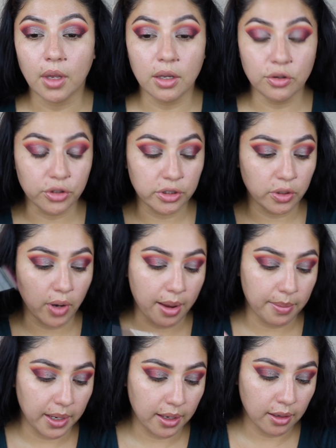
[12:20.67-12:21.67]
And just
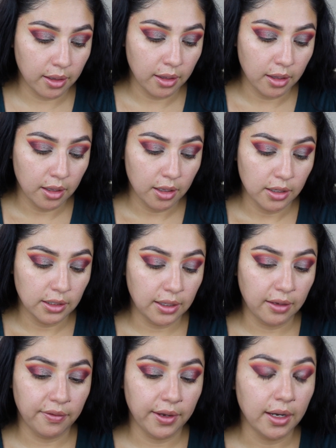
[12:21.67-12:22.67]
grabbing
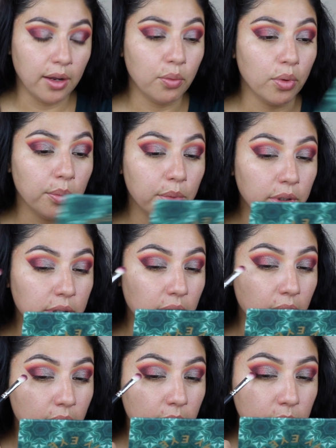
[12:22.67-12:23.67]
Divina one more
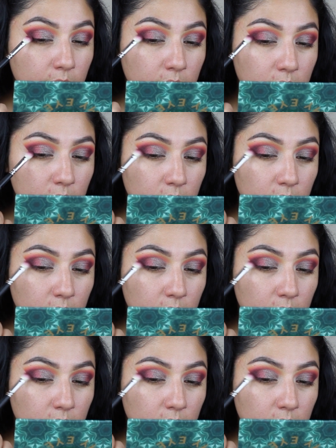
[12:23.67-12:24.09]
time,